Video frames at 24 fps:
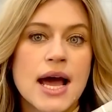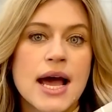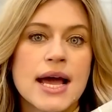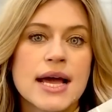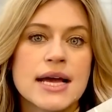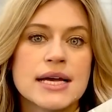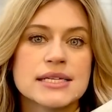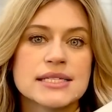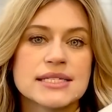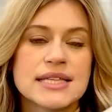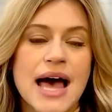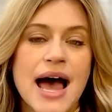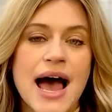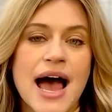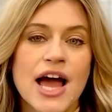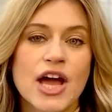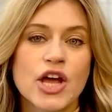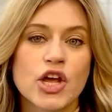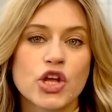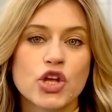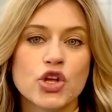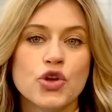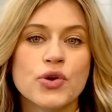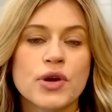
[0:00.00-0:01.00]
is that
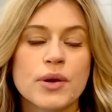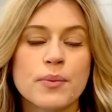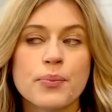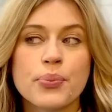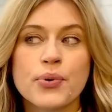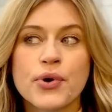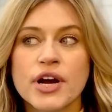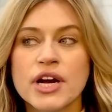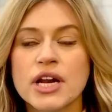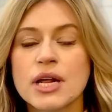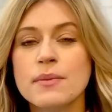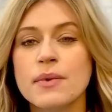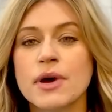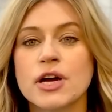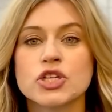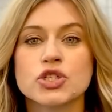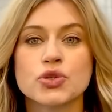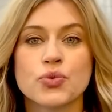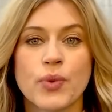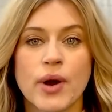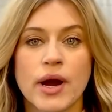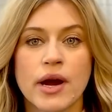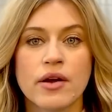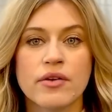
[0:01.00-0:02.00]
you can pretty much
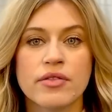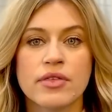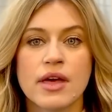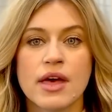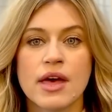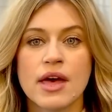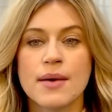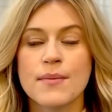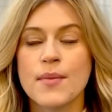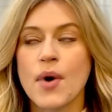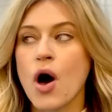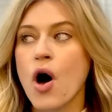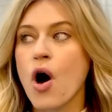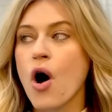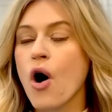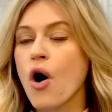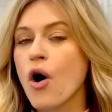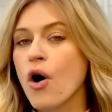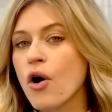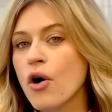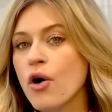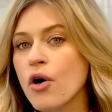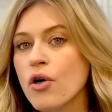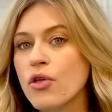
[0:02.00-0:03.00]
wear them
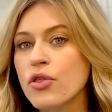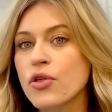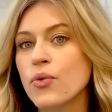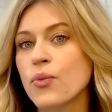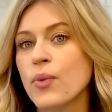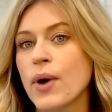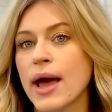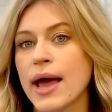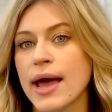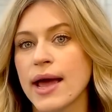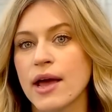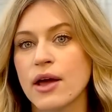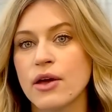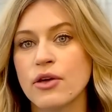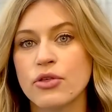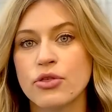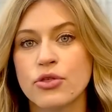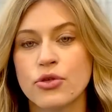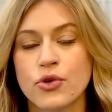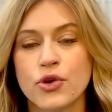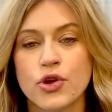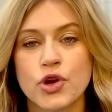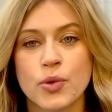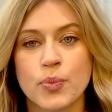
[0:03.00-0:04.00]
all the way
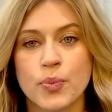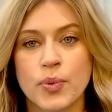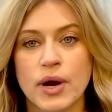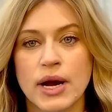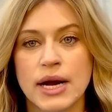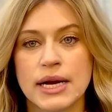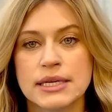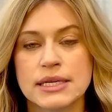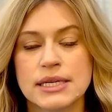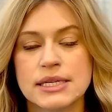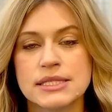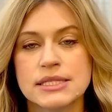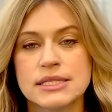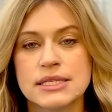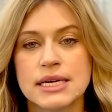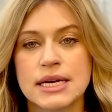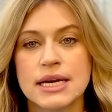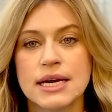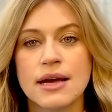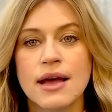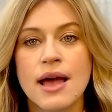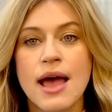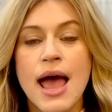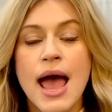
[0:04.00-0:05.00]
through your
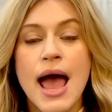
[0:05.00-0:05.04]
pregnancy,